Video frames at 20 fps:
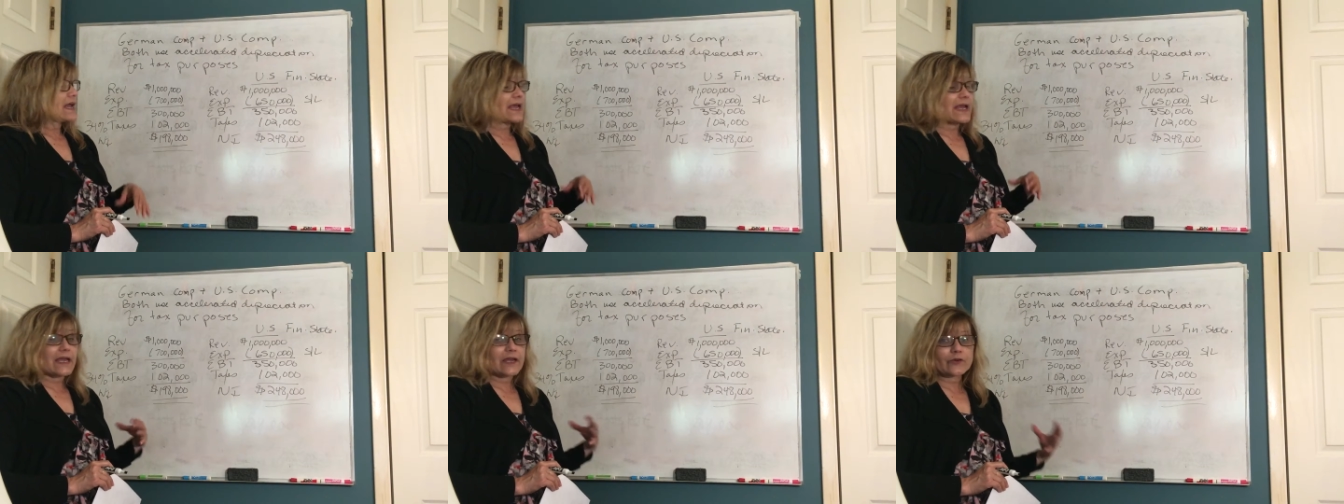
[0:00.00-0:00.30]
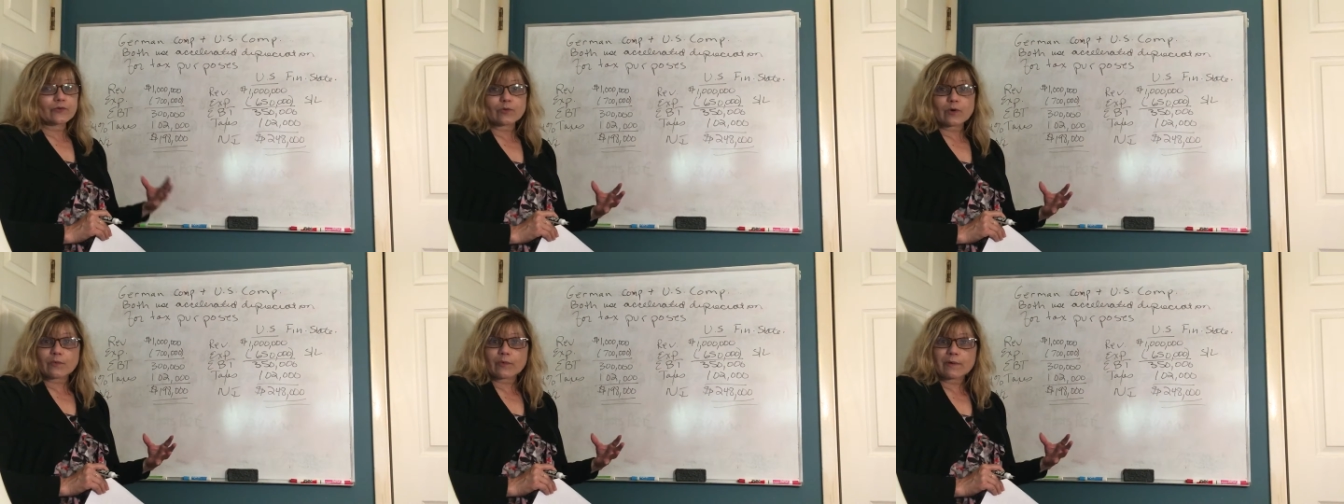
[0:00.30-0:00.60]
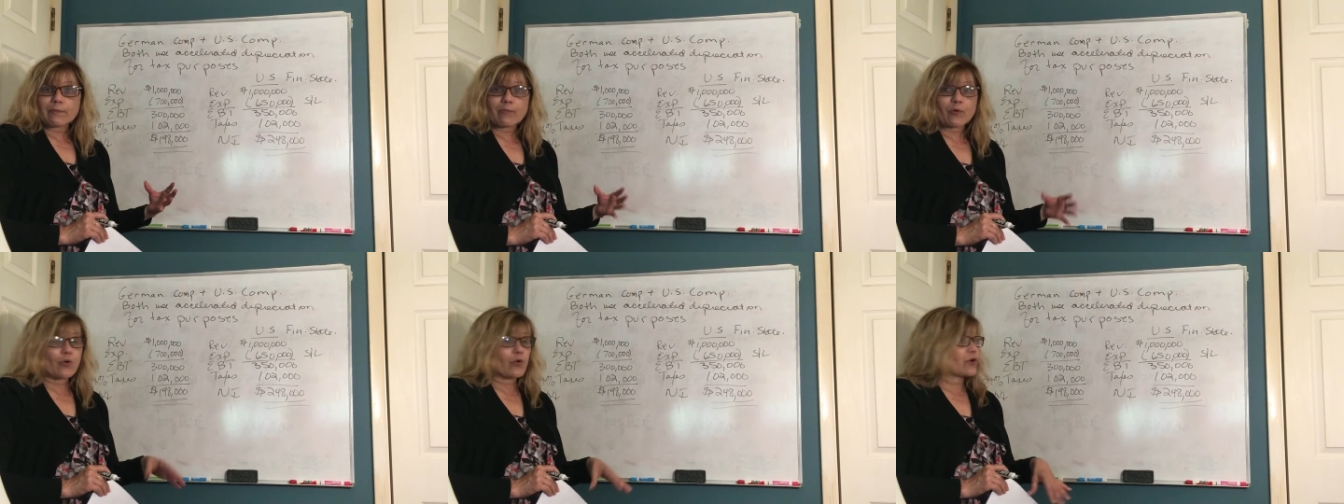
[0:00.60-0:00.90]
annual
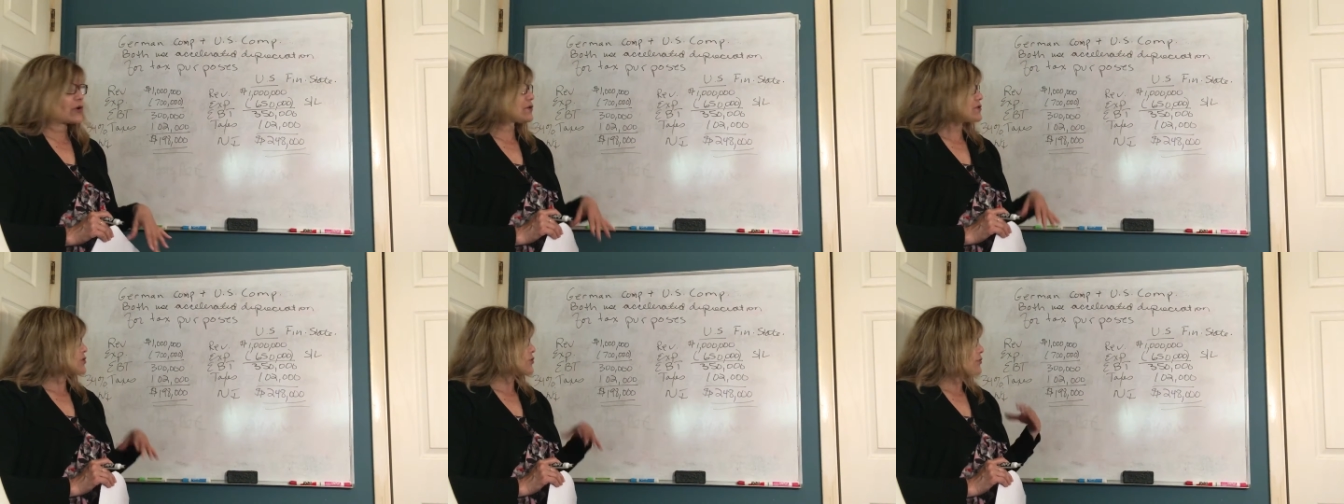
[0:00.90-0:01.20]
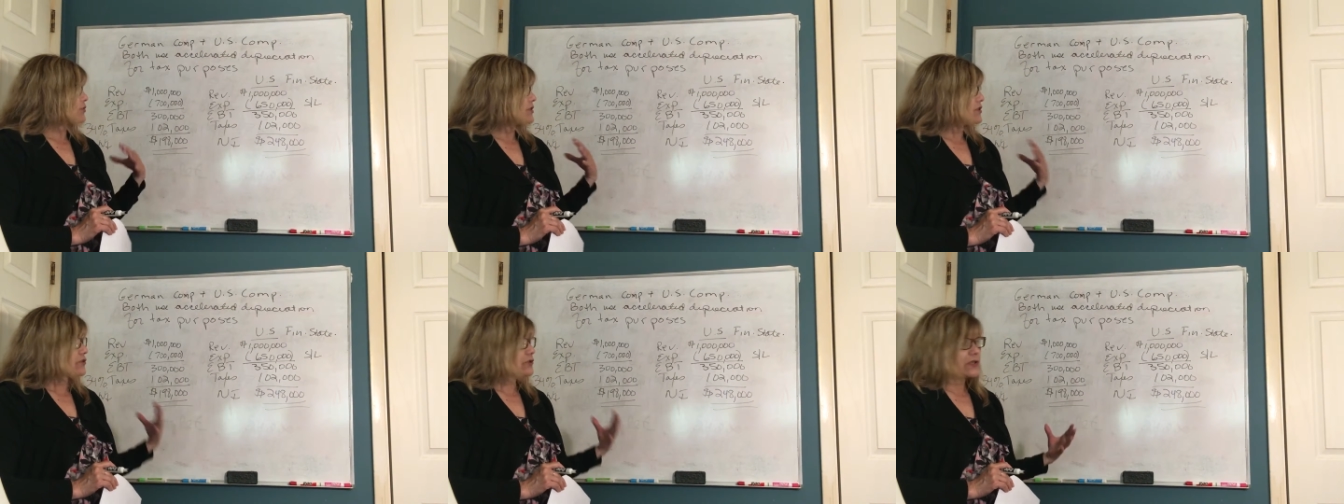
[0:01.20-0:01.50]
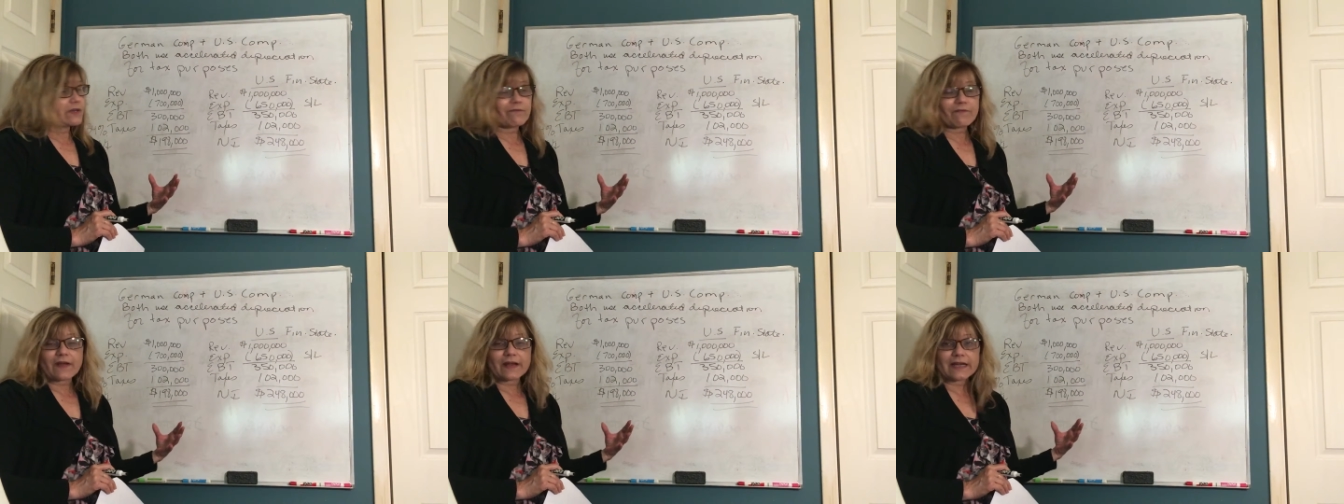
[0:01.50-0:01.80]
reports or
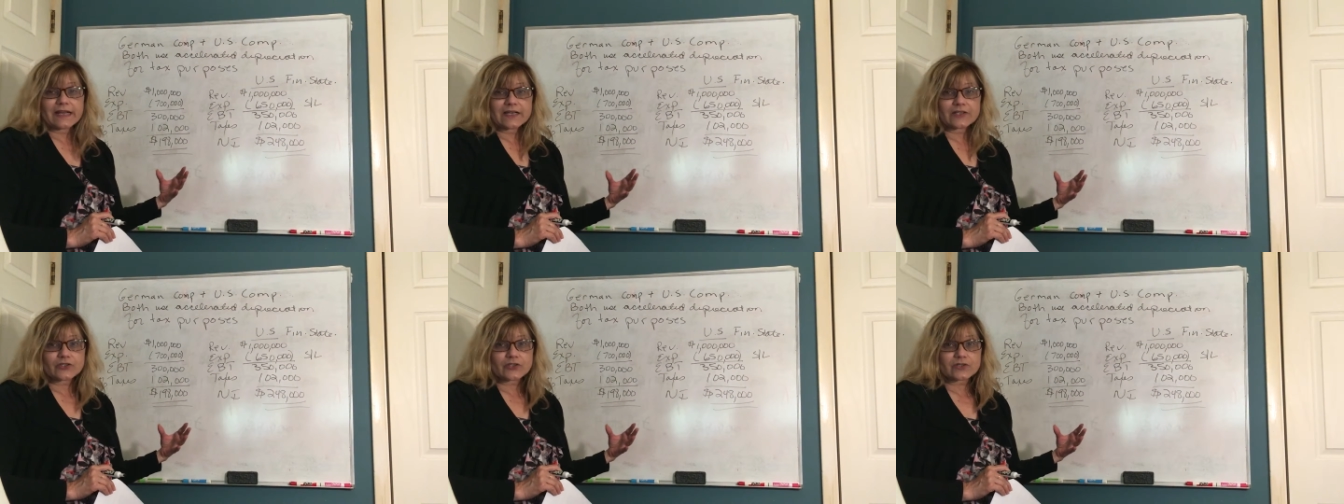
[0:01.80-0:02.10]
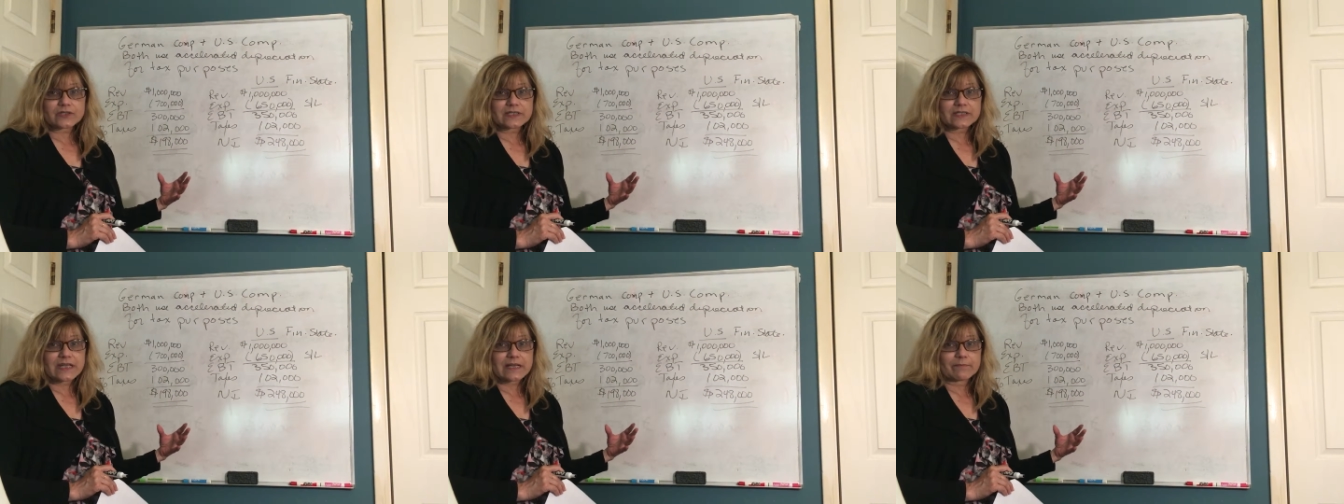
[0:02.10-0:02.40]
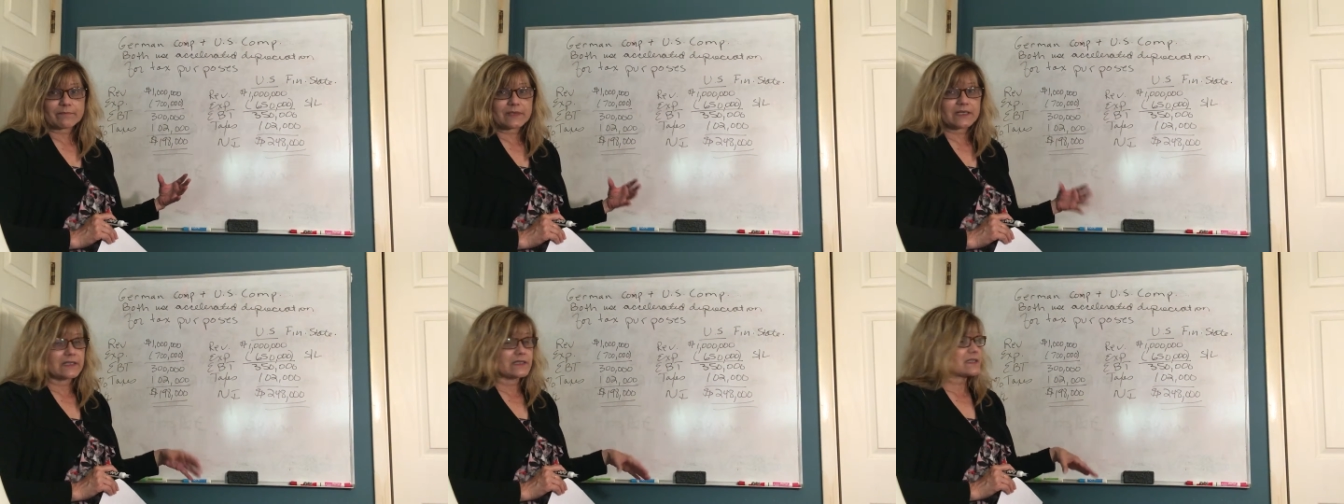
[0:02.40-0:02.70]
yearly financial
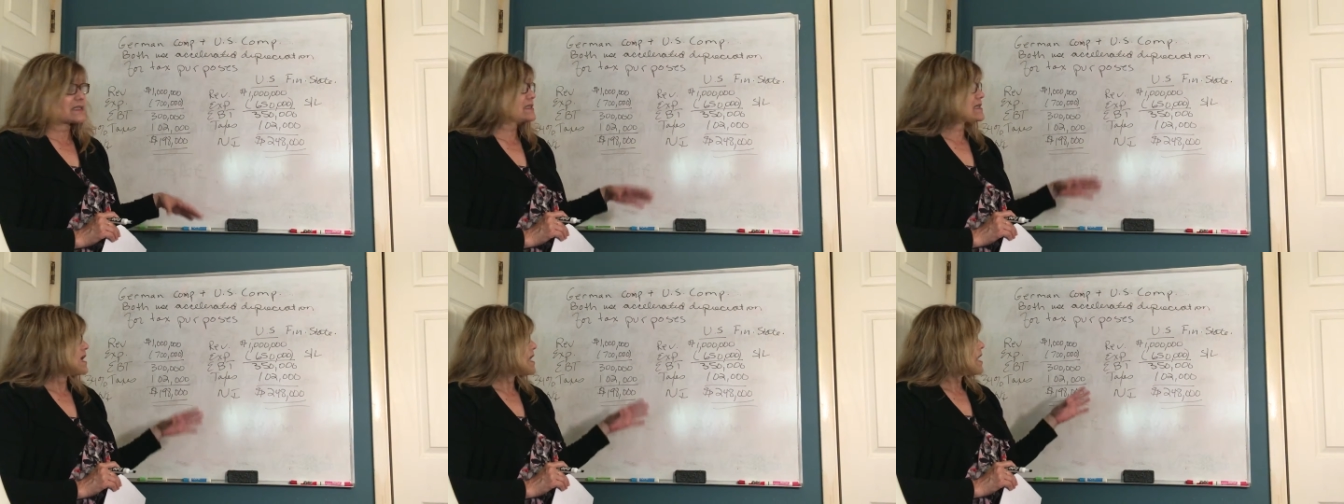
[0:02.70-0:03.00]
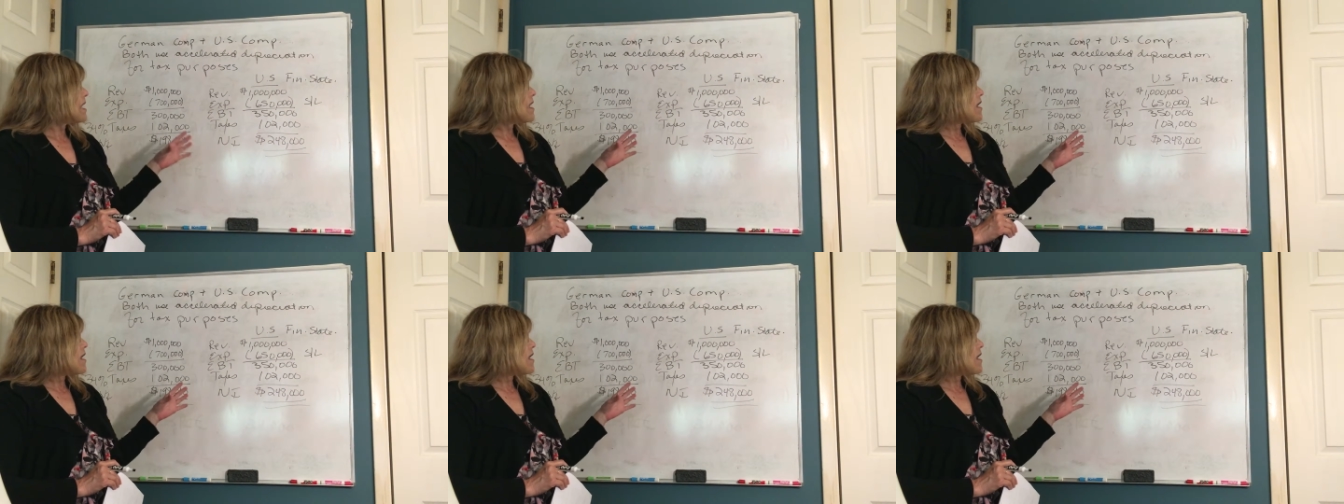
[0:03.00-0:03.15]
statements